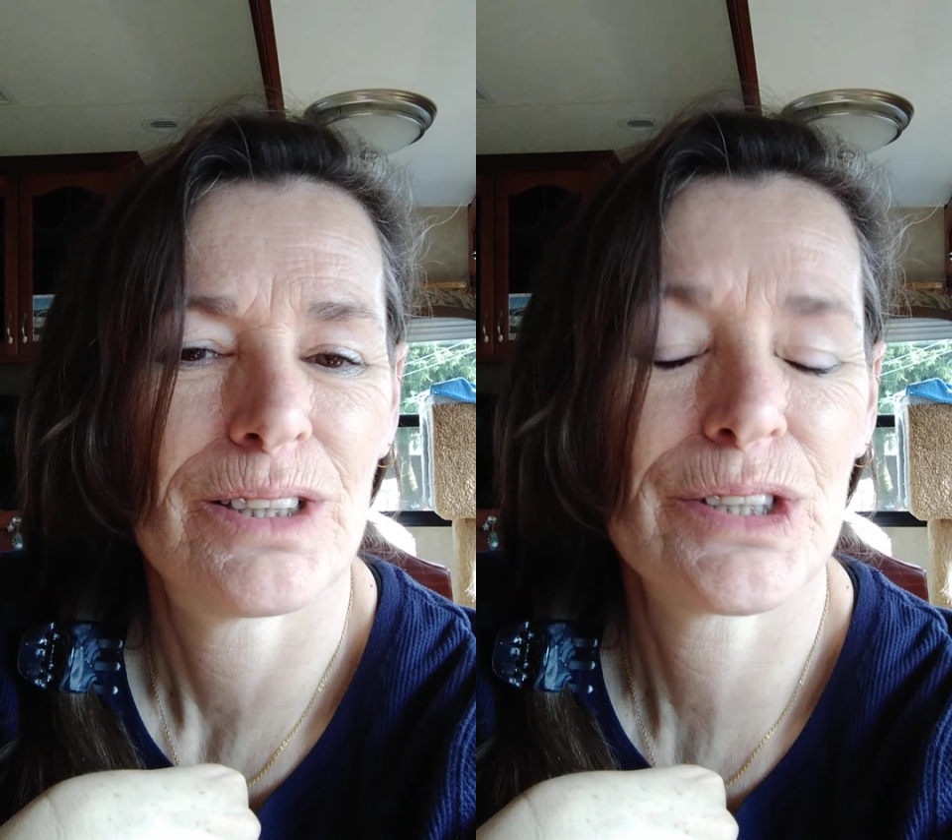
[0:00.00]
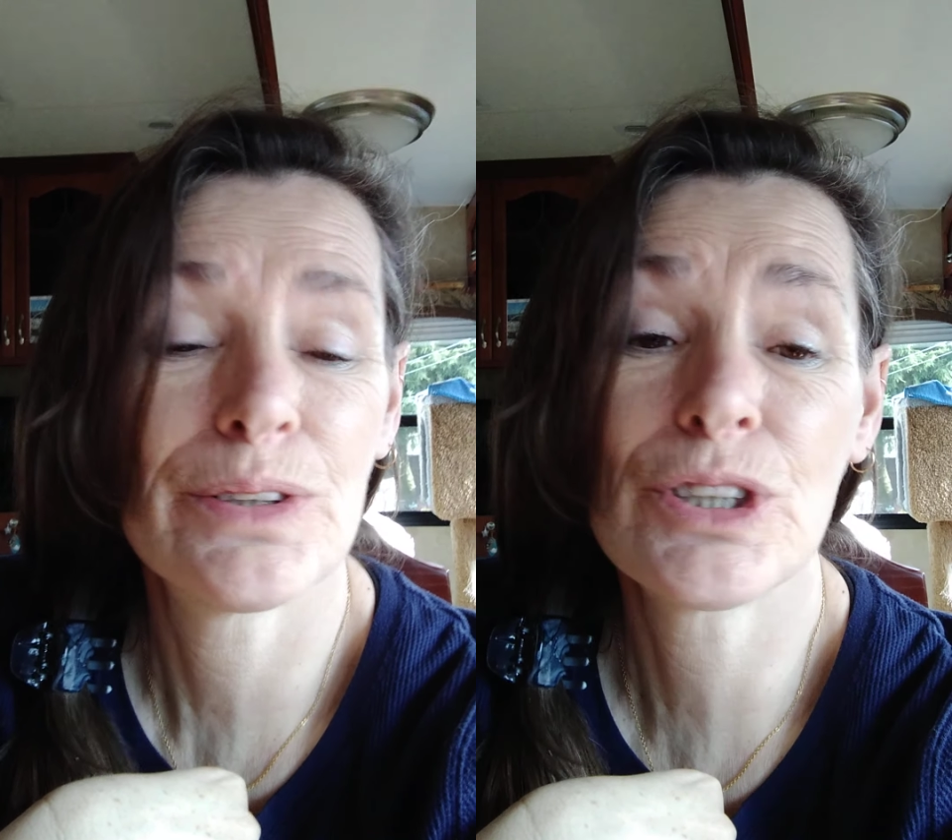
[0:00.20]

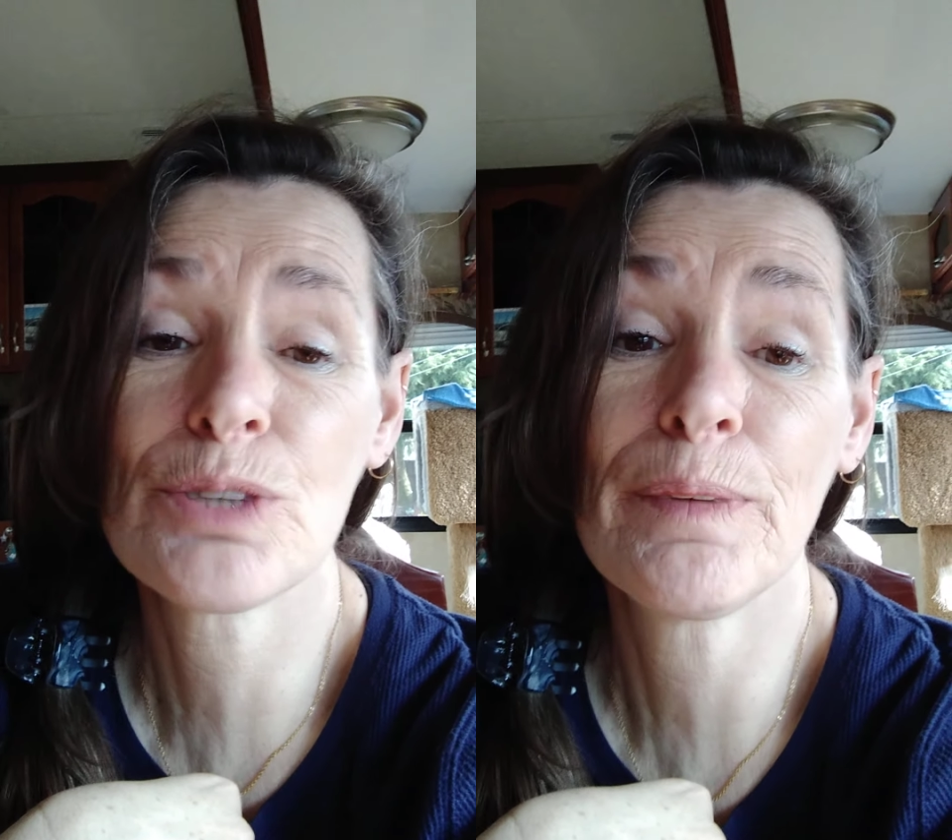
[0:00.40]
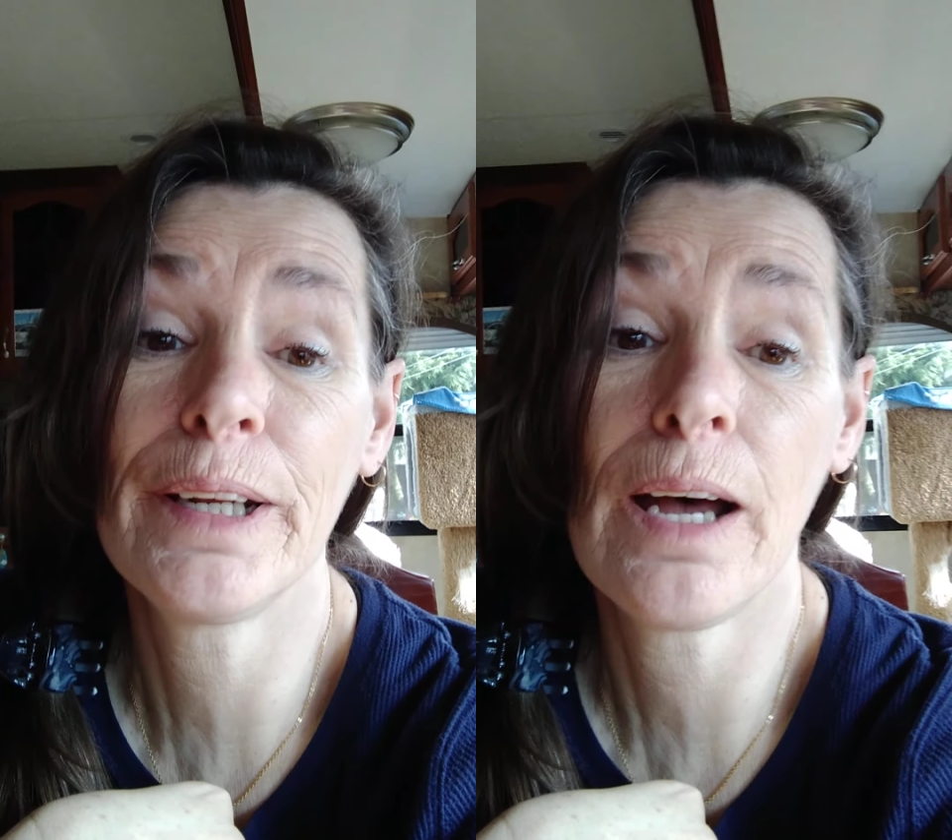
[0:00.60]
So it just
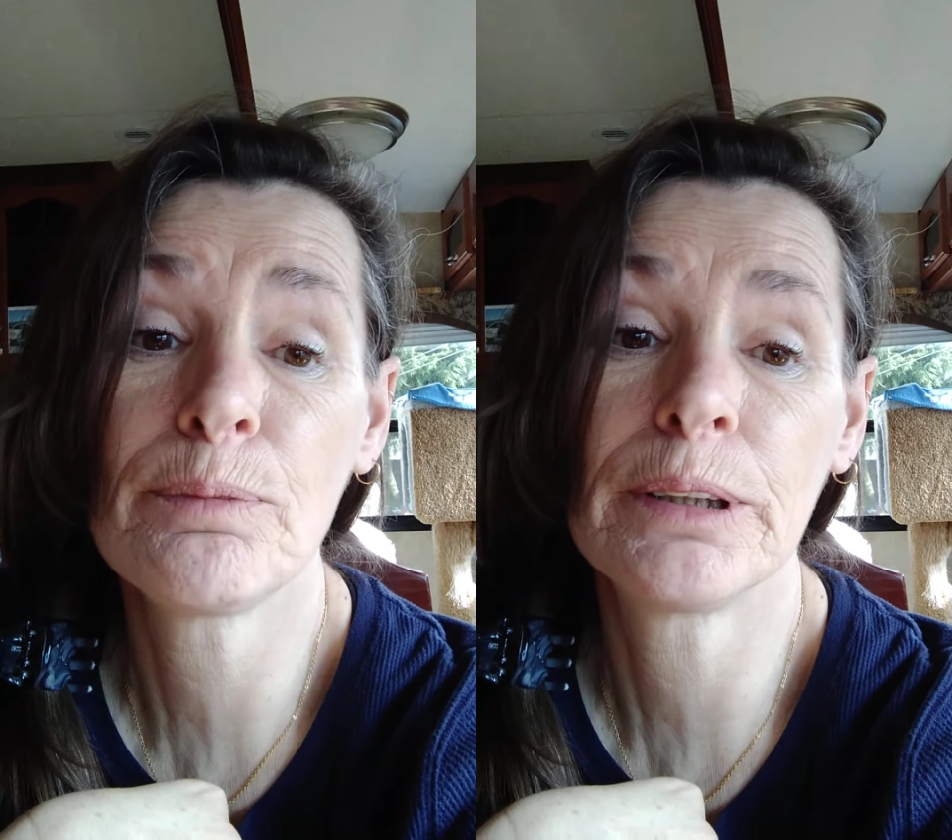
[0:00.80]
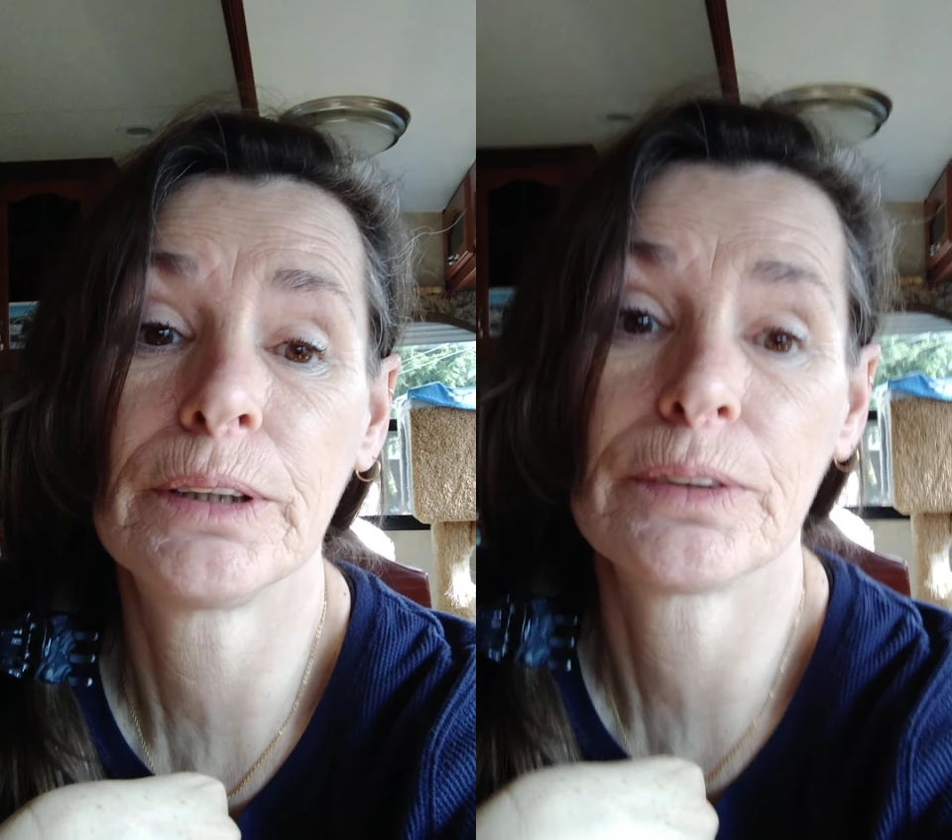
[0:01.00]
might
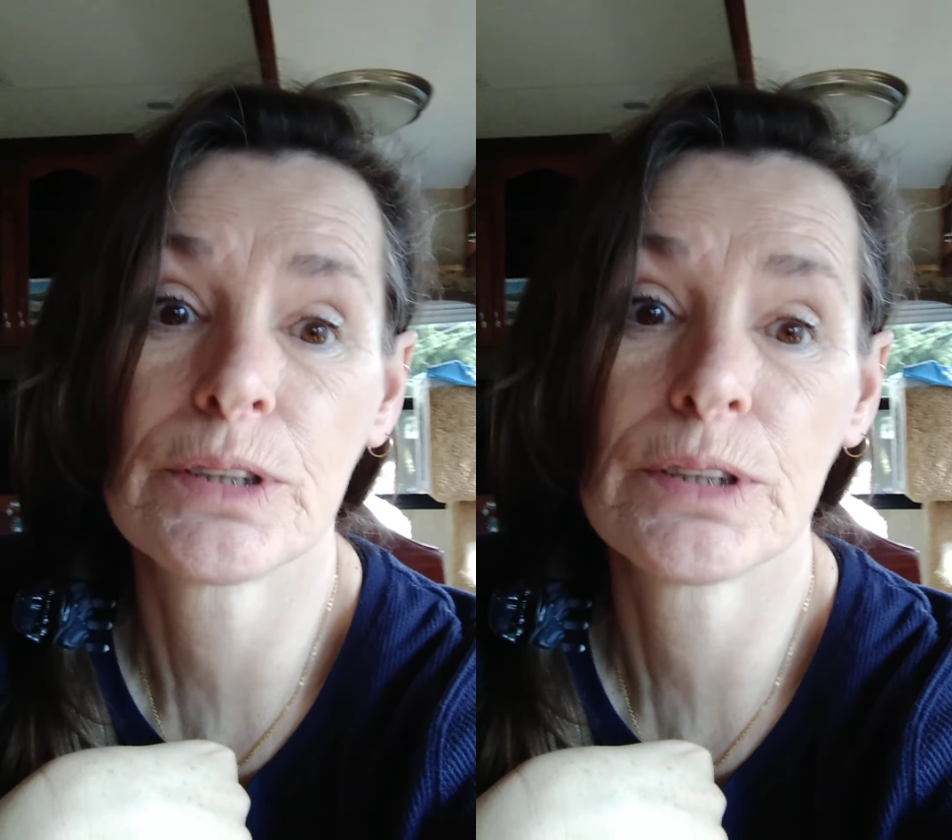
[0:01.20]
happen here.